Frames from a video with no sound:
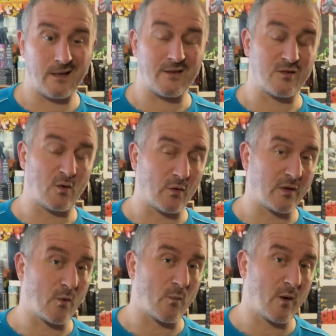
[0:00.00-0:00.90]
It's gone
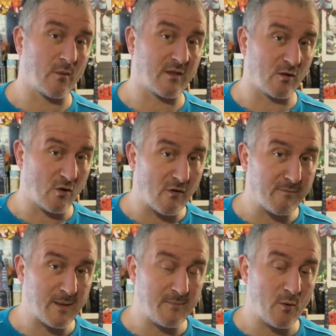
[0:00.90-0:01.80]
down well with a lot
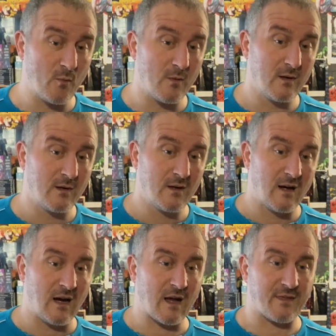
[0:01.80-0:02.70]
of people.
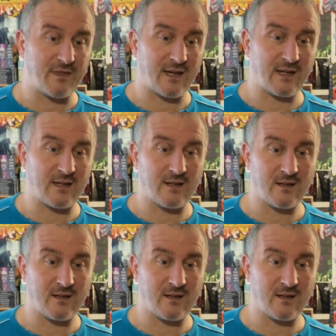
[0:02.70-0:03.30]
I think